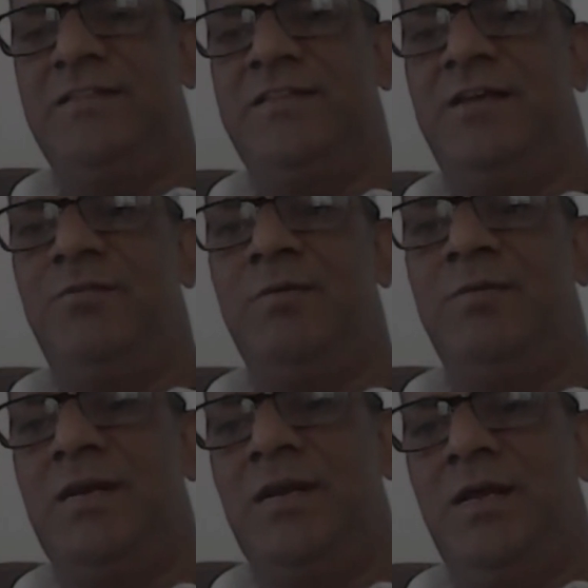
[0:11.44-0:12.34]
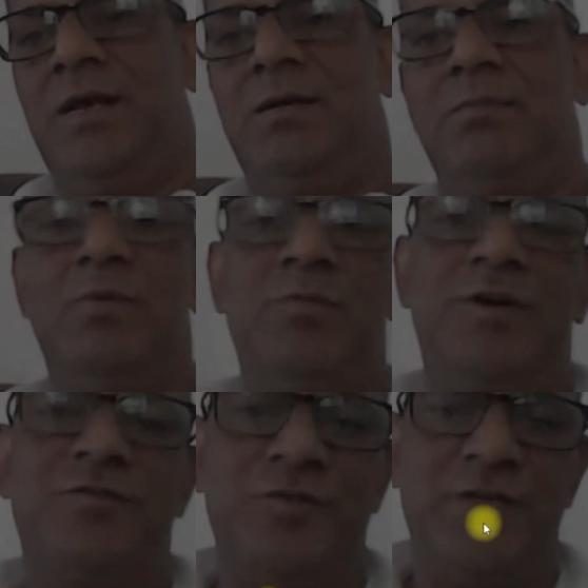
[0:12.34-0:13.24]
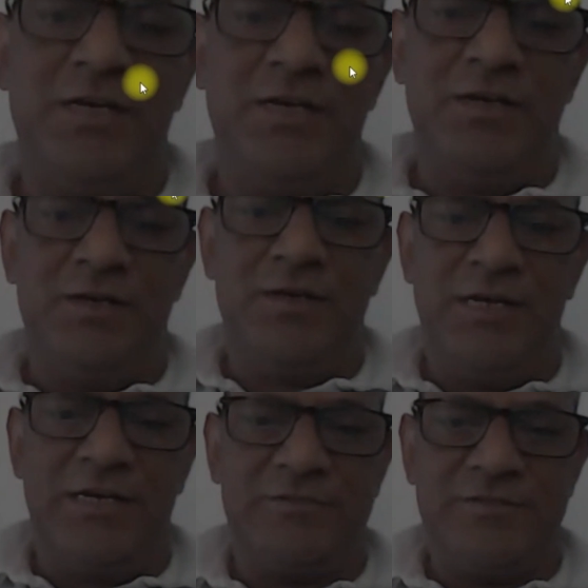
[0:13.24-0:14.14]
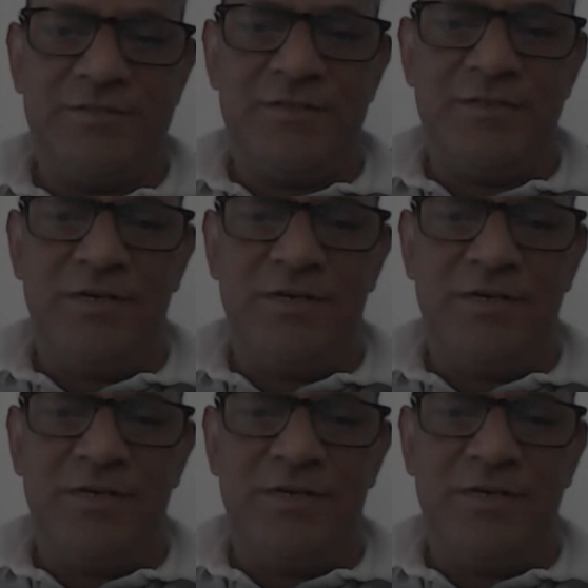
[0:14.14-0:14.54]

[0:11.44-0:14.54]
and then we will move on to the next